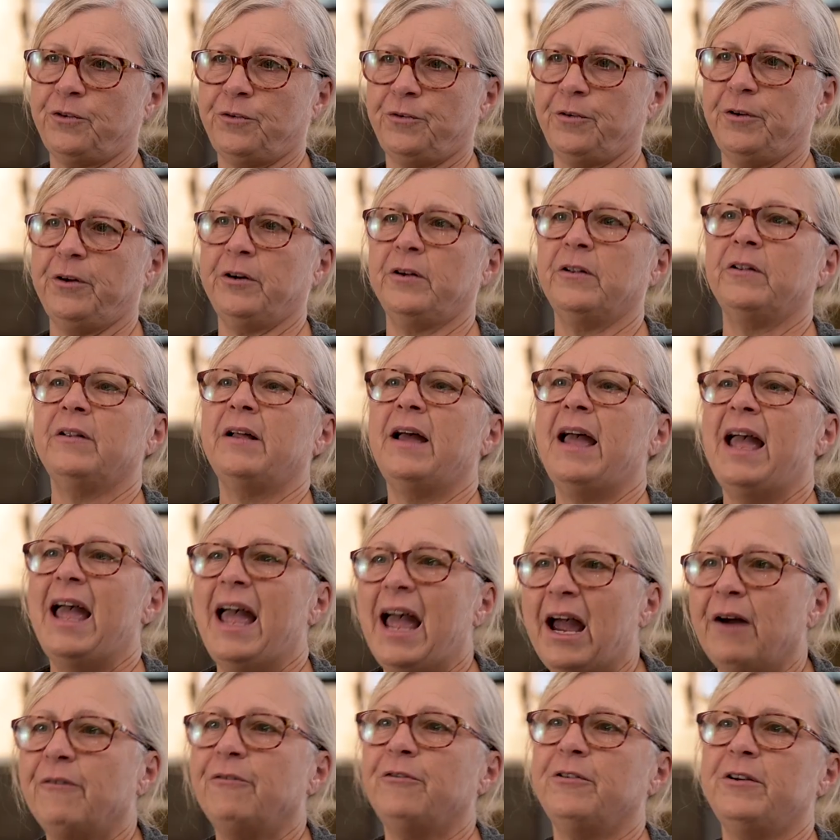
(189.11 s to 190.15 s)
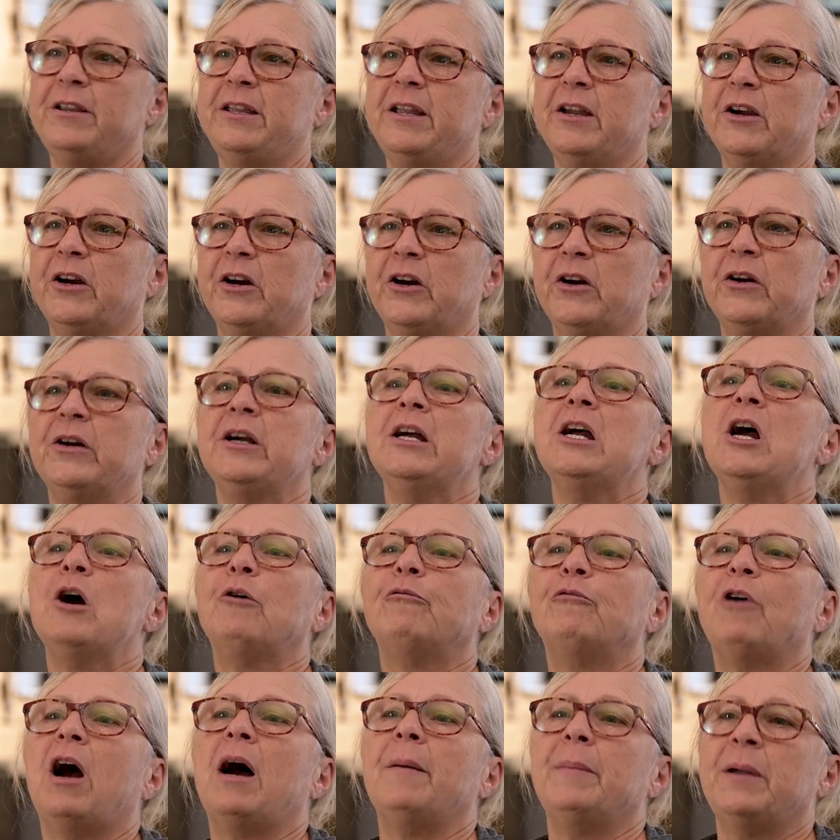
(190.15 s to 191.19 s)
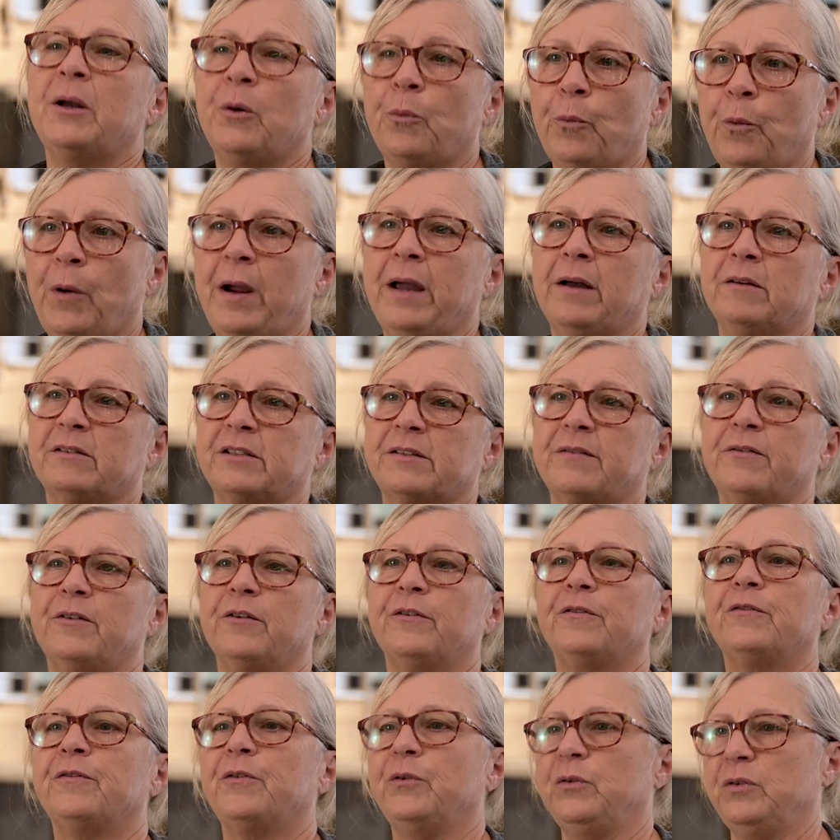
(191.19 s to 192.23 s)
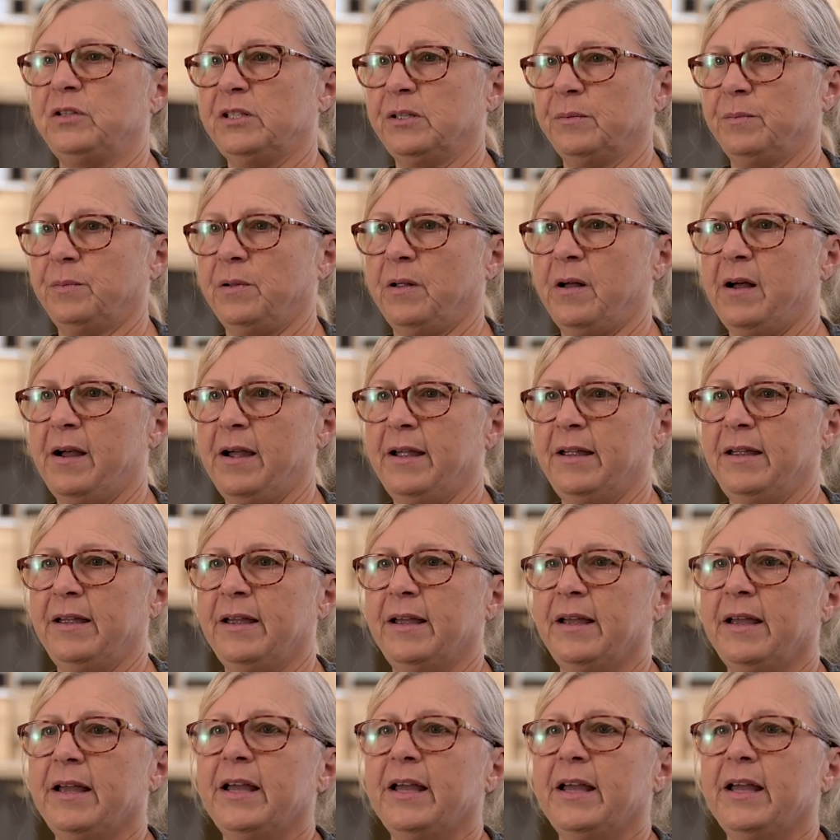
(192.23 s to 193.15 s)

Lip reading: krill every year, robbing whales of their food supply.